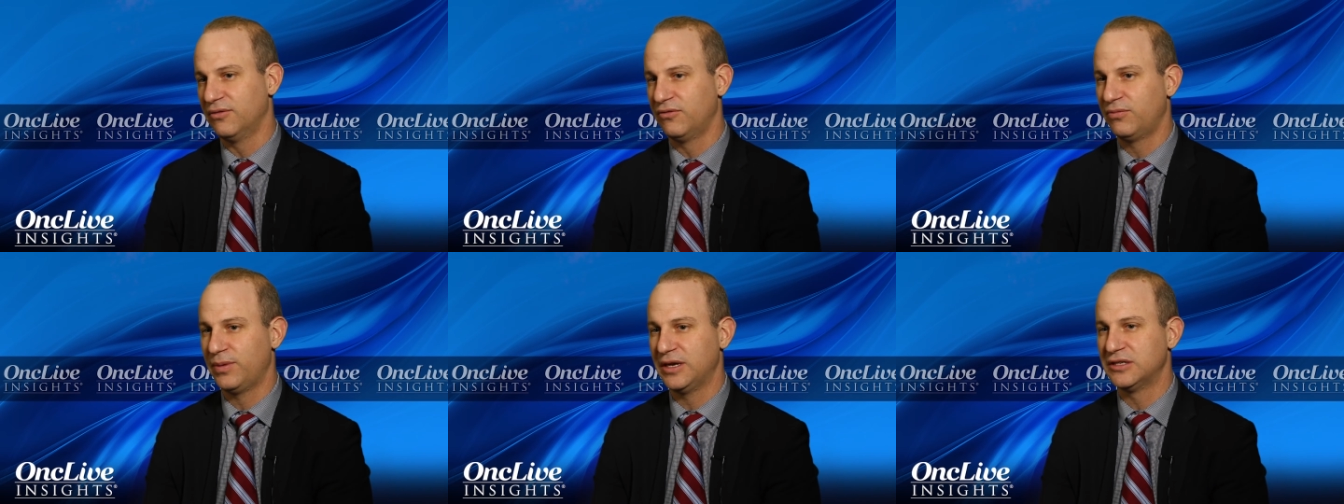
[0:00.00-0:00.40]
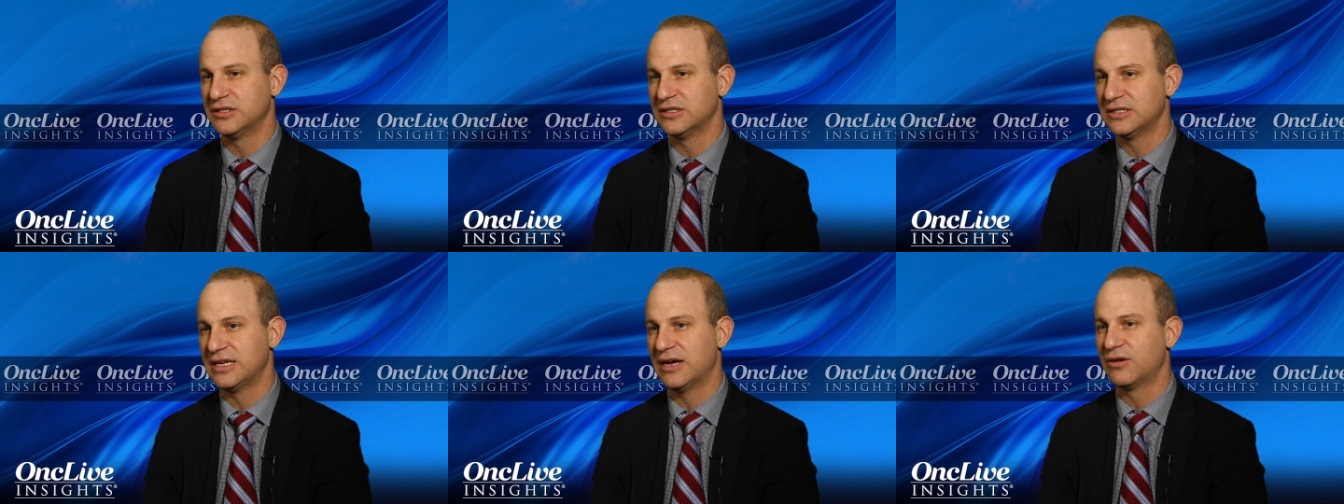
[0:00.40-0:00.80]
of
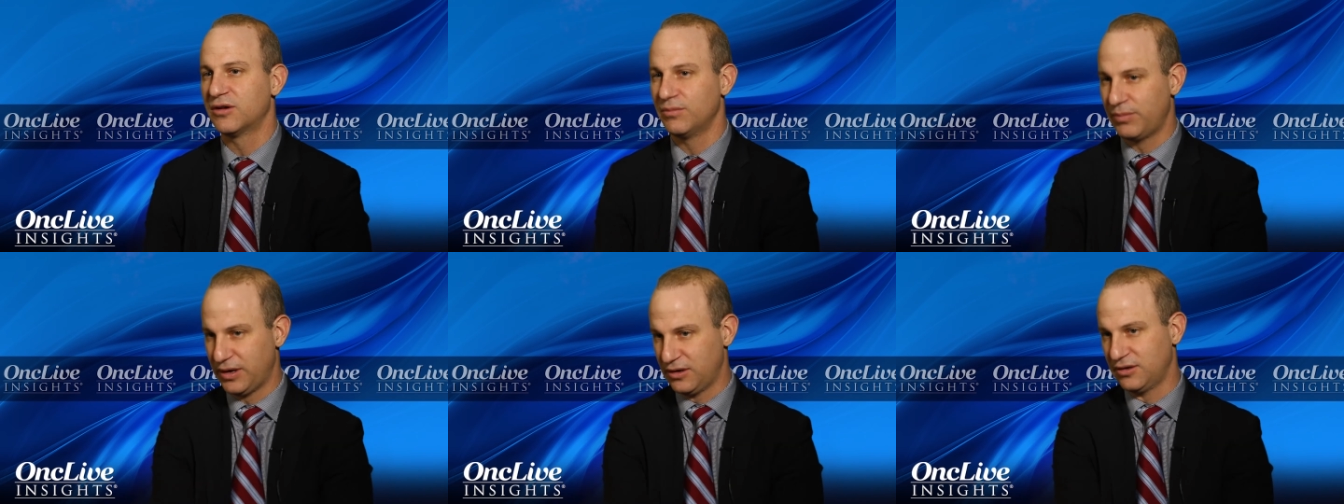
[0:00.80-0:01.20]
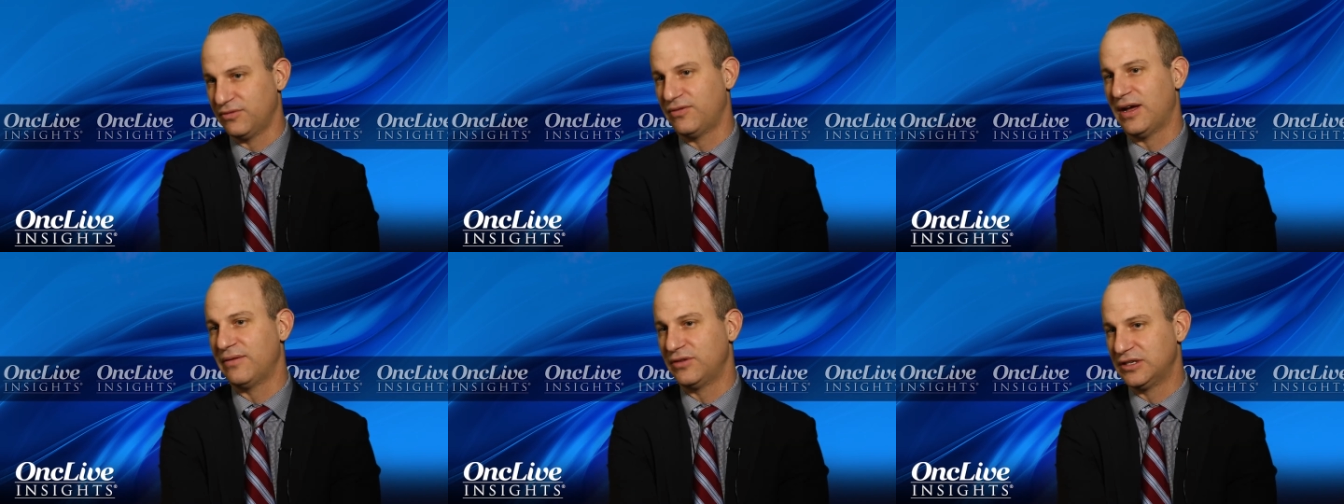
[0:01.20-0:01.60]
patients now compared to
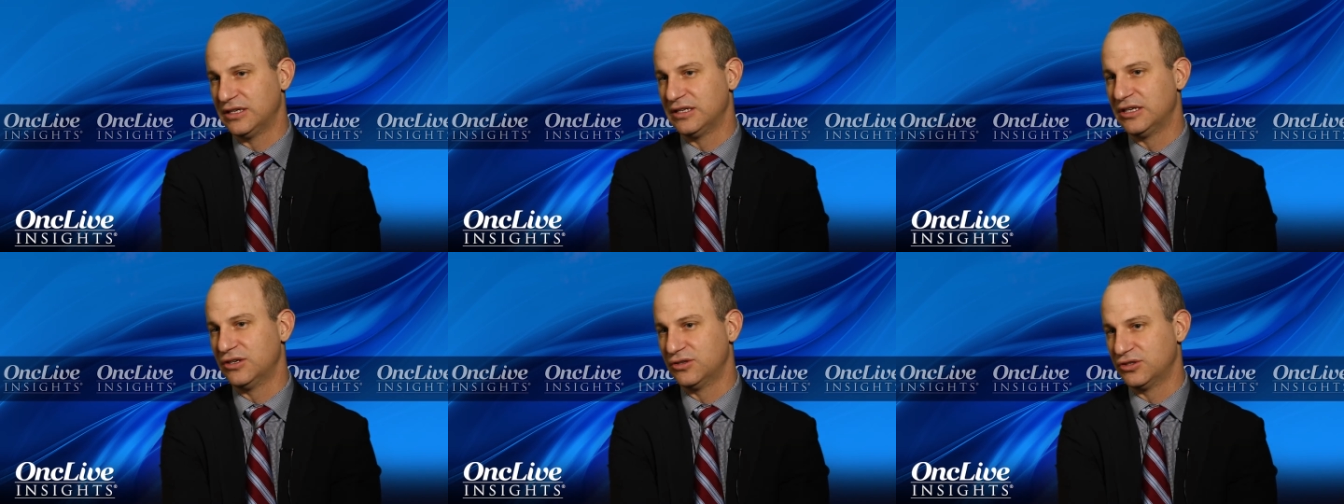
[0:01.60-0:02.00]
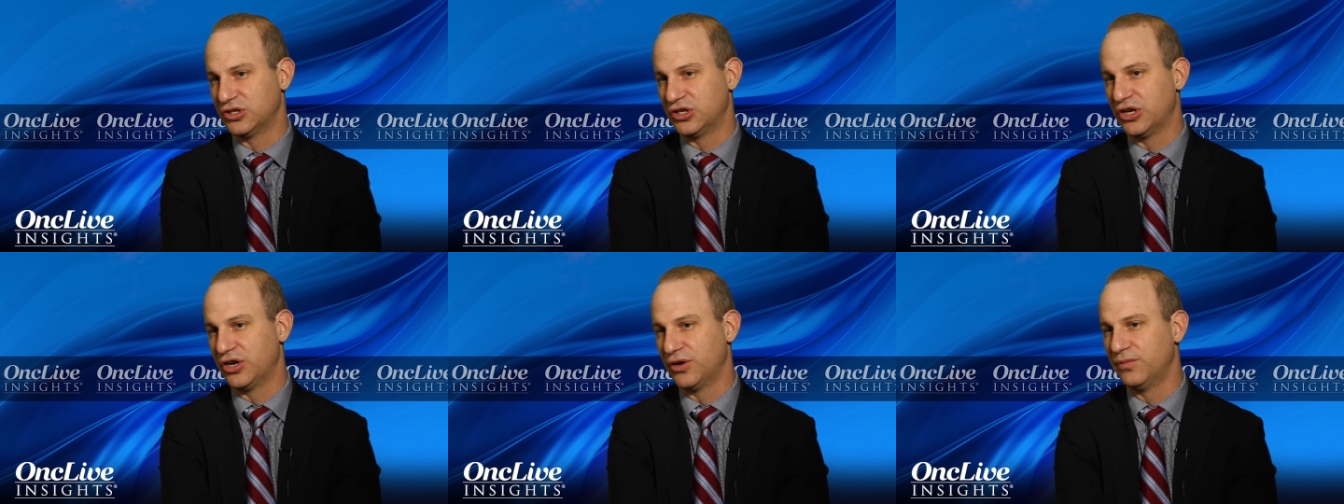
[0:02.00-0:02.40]
five or 10 years
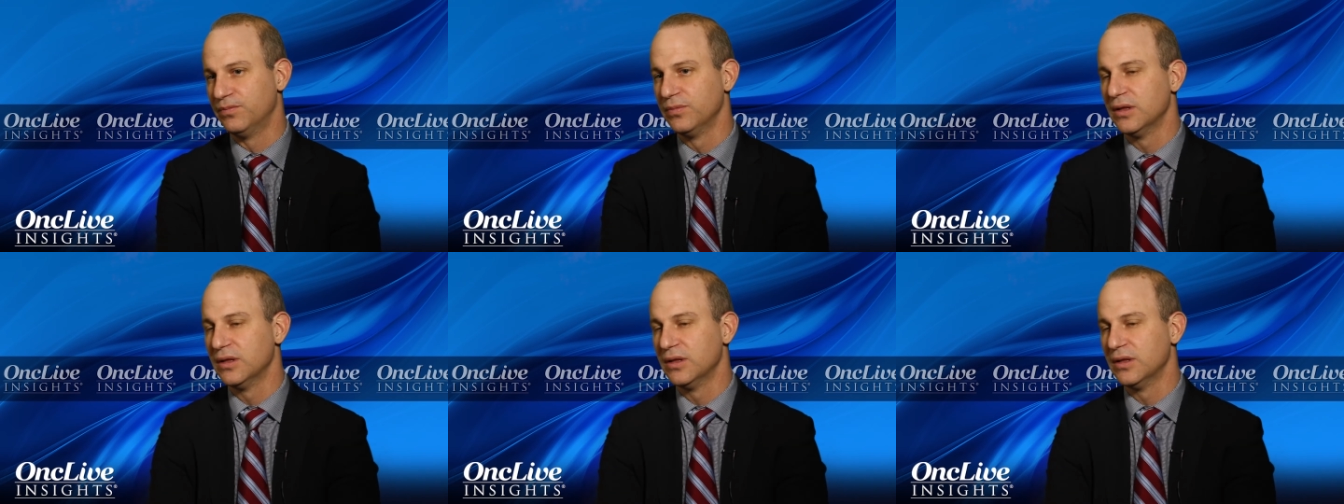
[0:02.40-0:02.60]
ago.